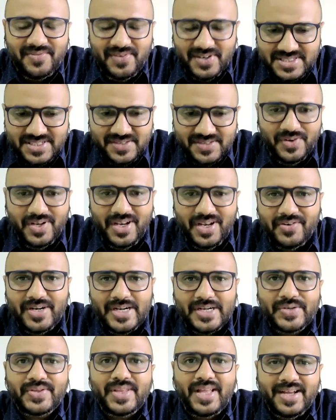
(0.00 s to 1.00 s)
First of all, I would
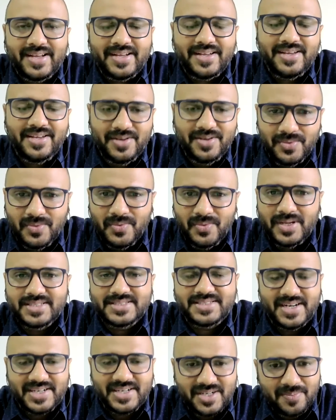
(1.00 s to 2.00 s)
like to thank you and
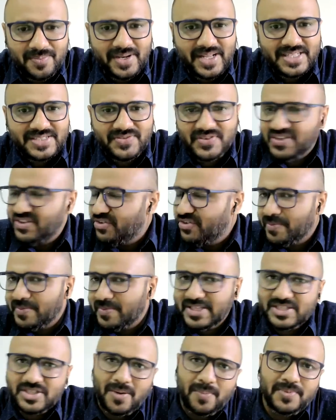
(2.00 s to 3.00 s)
Startup Lanes for giving me
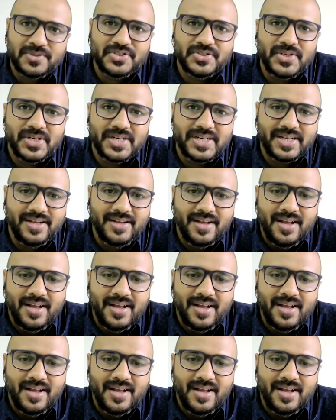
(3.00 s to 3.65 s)
this opportunity.